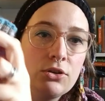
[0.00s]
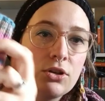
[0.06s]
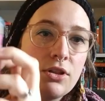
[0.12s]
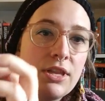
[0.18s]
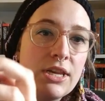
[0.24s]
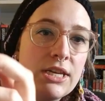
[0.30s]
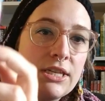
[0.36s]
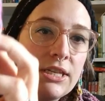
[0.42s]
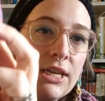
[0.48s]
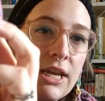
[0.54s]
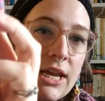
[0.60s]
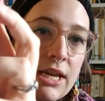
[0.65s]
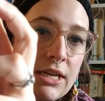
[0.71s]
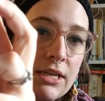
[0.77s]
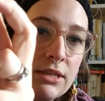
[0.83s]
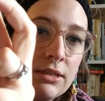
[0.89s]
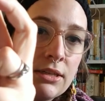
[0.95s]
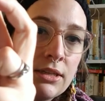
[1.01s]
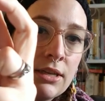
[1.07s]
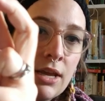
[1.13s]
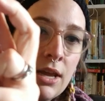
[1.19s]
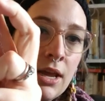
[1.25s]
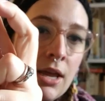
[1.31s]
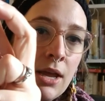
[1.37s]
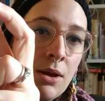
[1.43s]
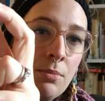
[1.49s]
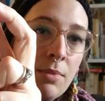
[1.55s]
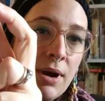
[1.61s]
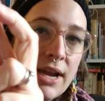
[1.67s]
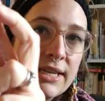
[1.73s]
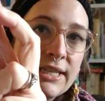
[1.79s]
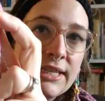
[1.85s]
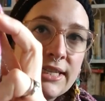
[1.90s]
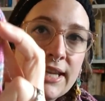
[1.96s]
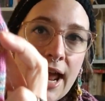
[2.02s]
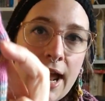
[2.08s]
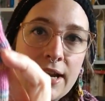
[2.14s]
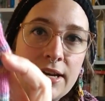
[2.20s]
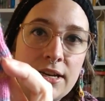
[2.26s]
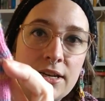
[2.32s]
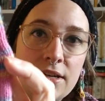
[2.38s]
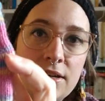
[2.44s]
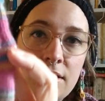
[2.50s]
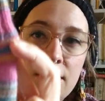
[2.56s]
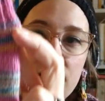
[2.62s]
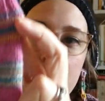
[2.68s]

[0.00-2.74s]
So this is my standard